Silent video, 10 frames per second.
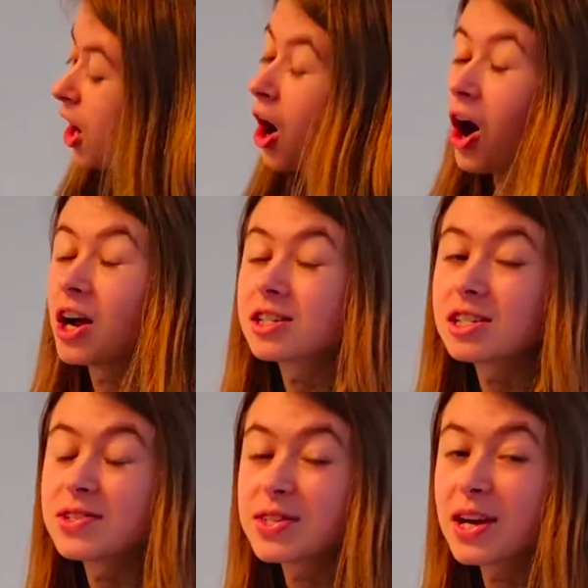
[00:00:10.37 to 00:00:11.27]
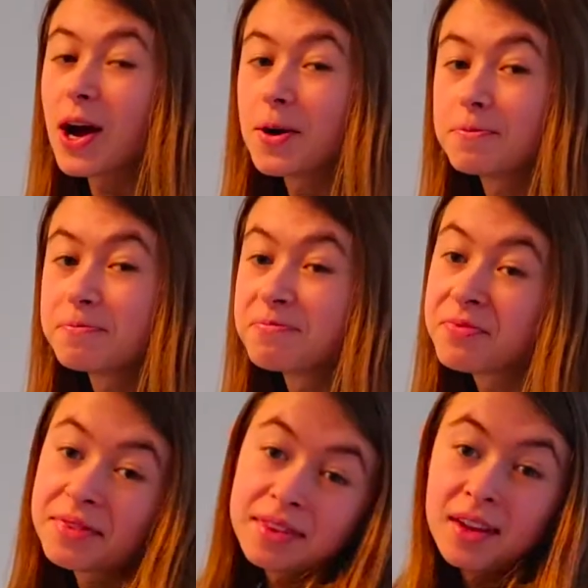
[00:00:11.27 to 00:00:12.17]
onto
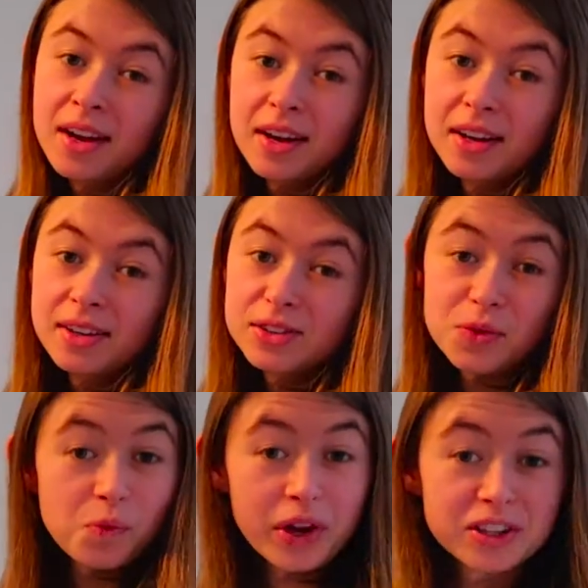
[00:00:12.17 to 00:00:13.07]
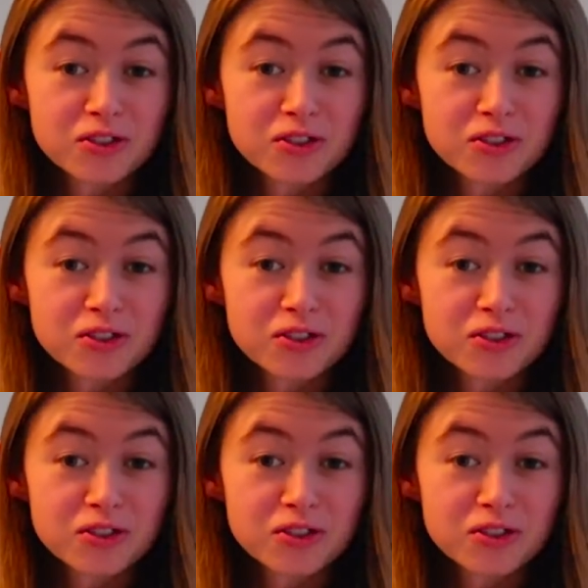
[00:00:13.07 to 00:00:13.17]
some wigs